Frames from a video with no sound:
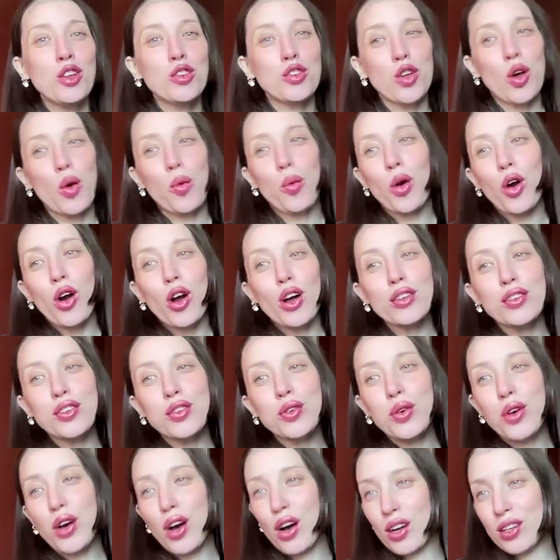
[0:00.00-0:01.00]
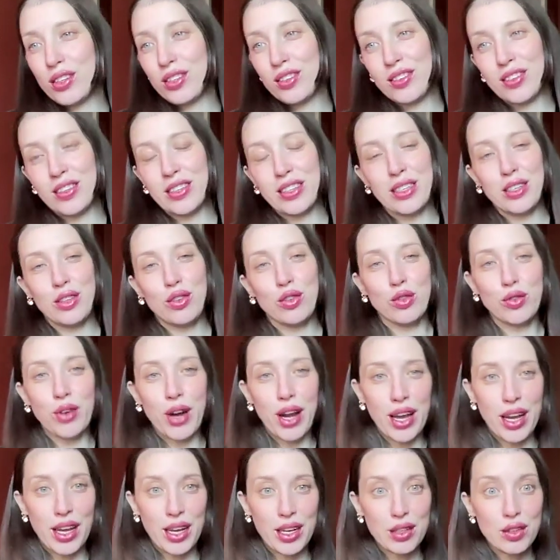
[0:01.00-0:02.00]
So we're also constantly
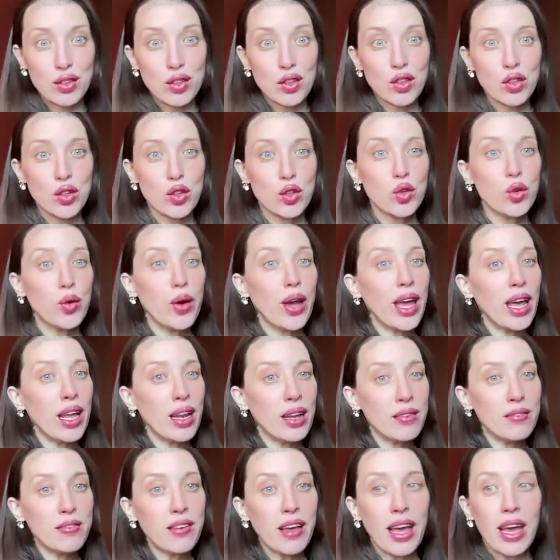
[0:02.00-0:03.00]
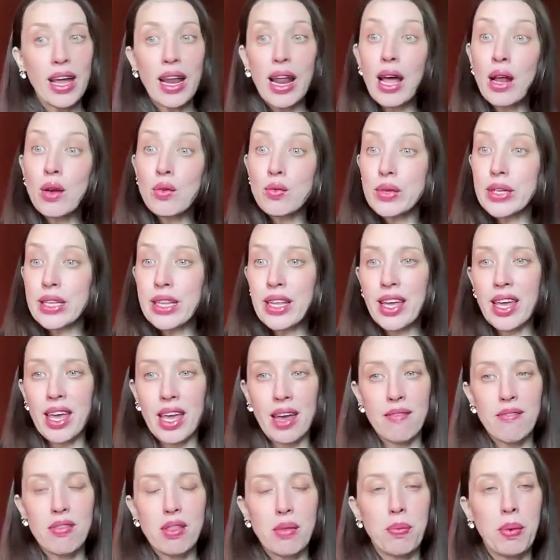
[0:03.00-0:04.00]
trying to innovate and really
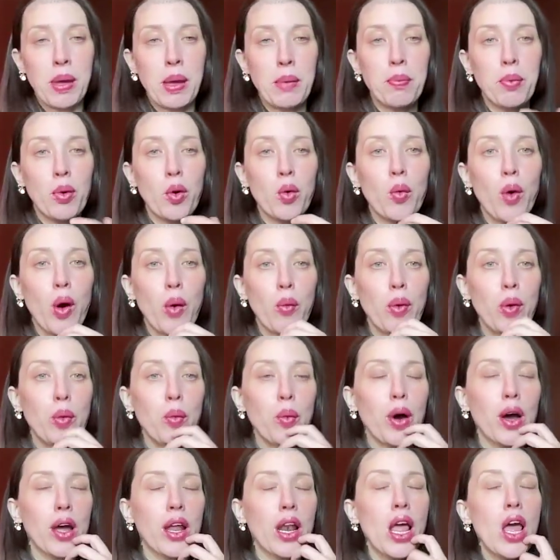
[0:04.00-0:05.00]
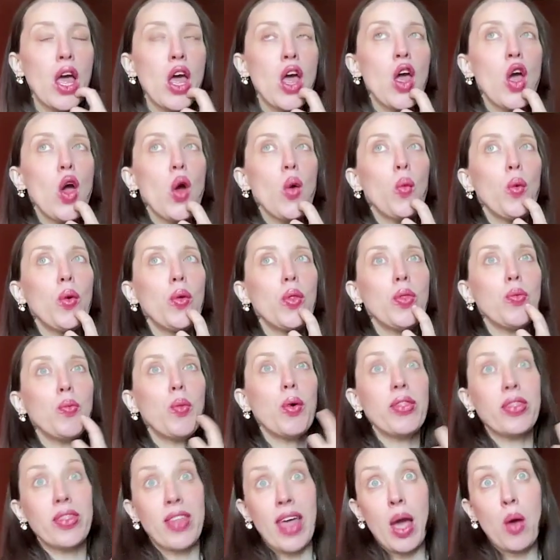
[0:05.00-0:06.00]
give the people what we want,
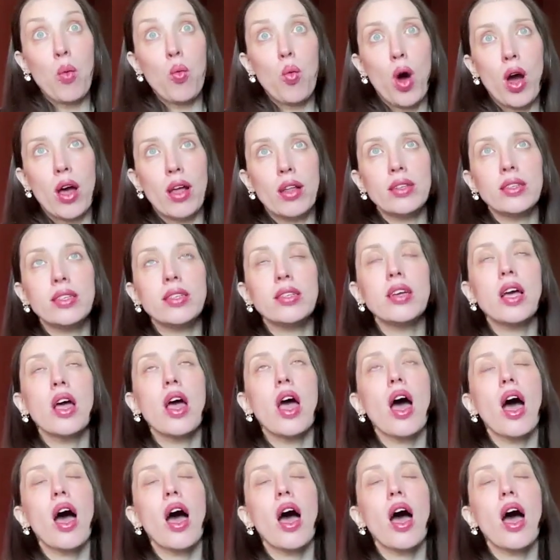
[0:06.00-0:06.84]
what they want.